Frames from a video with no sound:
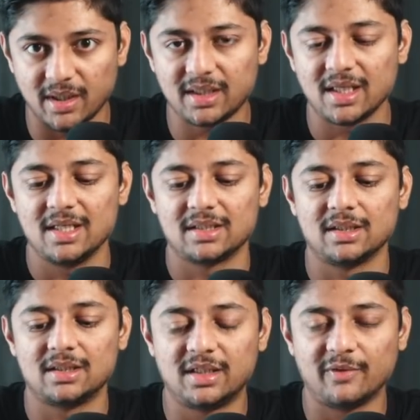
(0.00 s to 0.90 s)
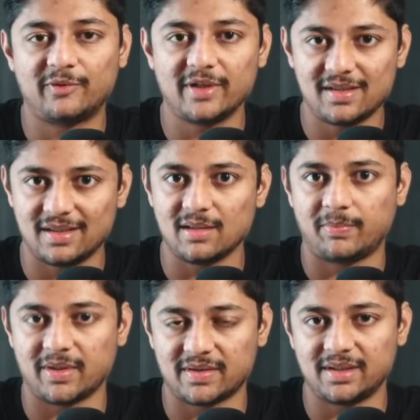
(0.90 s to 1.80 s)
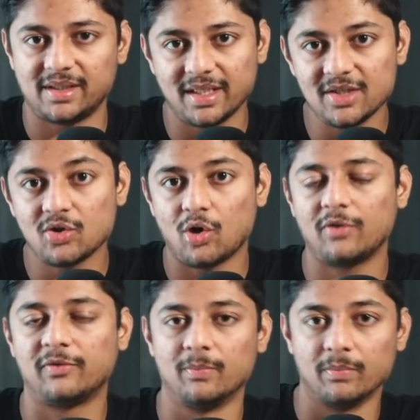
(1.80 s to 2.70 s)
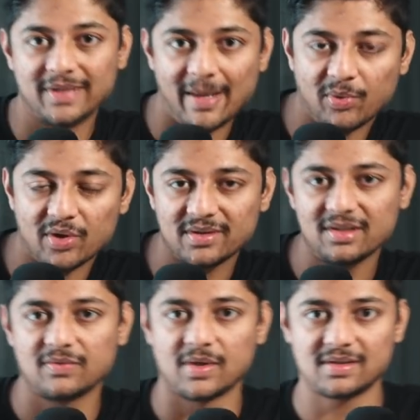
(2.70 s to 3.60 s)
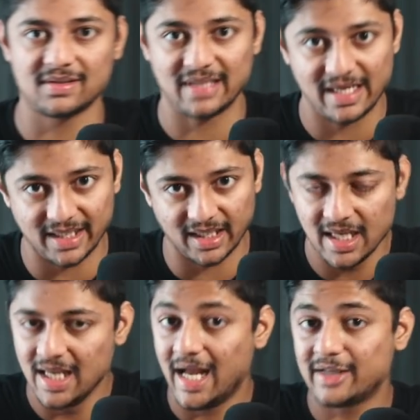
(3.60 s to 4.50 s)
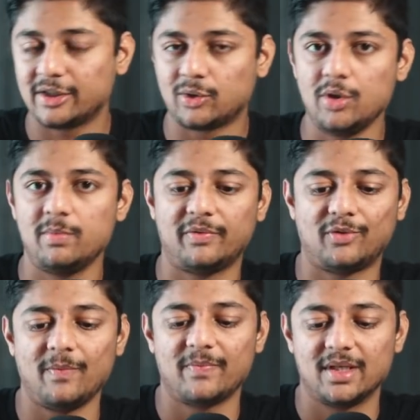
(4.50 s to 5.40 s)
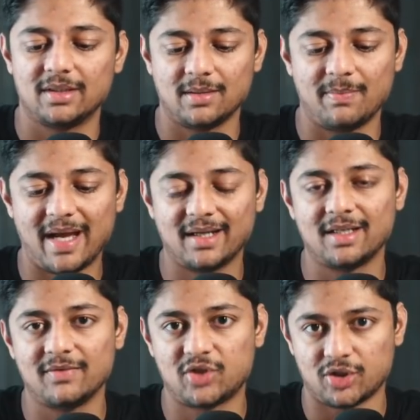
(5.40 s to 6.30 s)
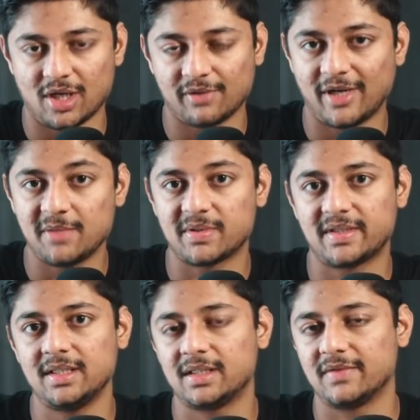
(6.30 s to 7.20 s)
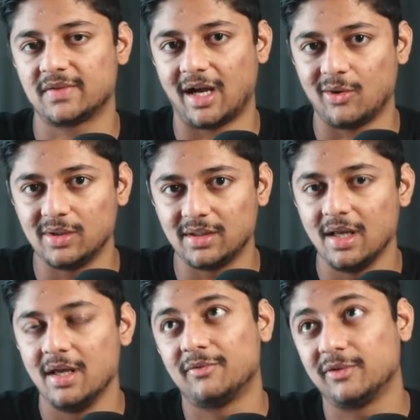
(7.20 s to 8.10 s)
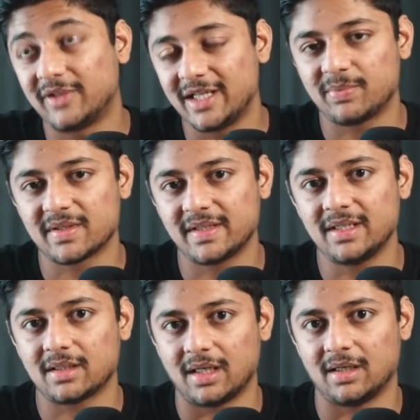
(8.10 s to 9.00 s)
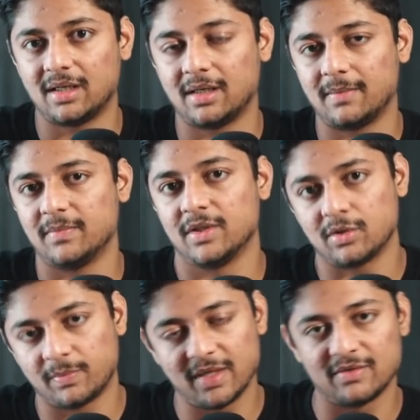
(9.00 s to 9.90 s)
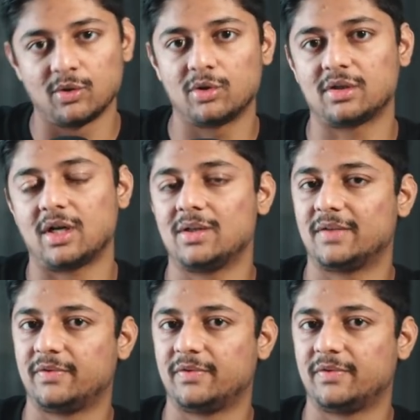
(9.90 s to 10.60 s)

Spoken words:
but the difference in the percentage of deposits versus lending. As I told you before, the bank gives Shashank 5%, gives Rahul 15%, gives loan to Rahul at